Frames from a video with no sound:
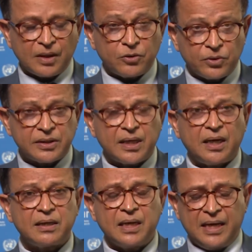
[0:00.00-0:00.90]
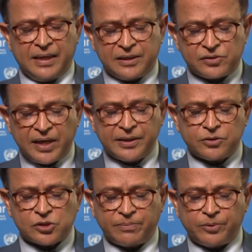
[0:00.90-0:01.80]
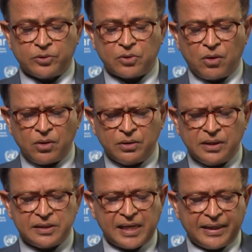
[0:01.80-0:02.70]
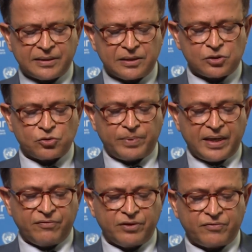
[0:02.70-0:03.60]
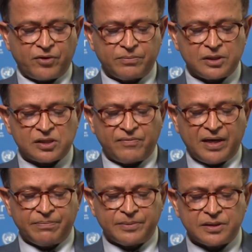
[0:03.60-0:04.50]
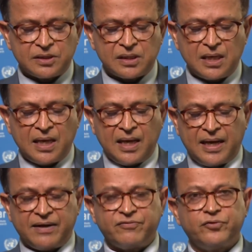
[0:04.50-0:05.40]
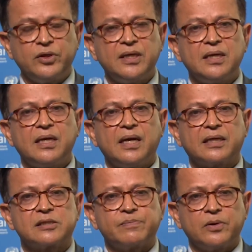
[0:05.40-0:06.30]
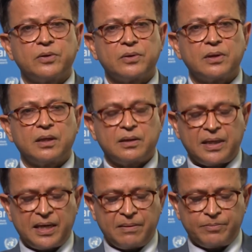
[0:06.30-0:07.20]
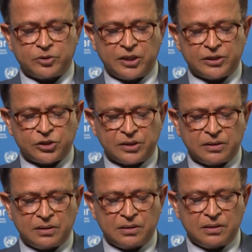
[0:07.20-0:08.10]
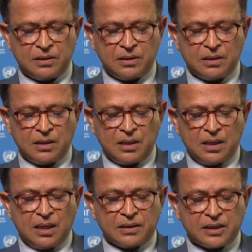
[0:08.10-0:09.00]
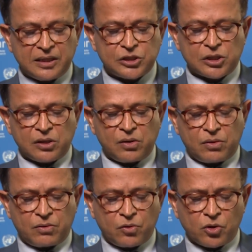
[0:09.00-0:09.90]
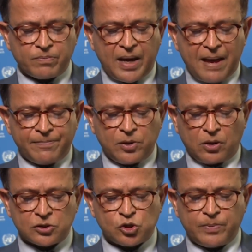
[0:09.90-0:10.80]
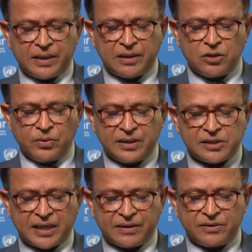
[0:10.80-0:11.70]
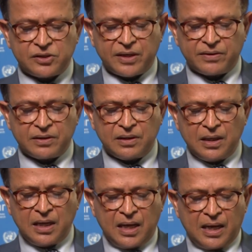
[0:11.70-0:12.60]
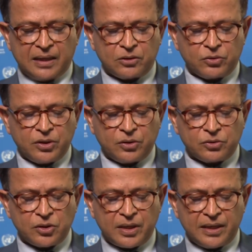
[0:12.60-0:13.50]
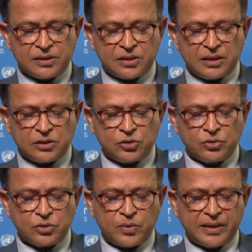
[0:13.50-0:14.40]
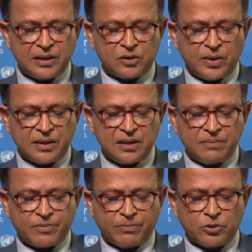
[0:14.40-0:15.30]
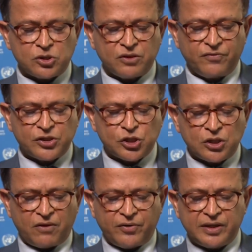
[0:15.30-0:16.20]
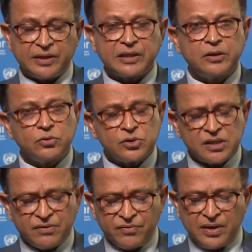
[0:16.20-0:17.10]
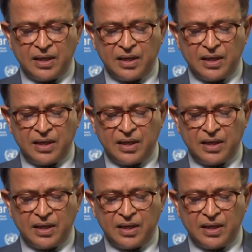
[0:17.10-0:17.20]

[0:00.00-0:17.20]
UNITAR is ready to support all these actors to benefit from these developments and fully explore their potential. The digital roadmap launched by the UN Secretary General Antonio Guterres in June 2020 promotes a vision of an inclusive,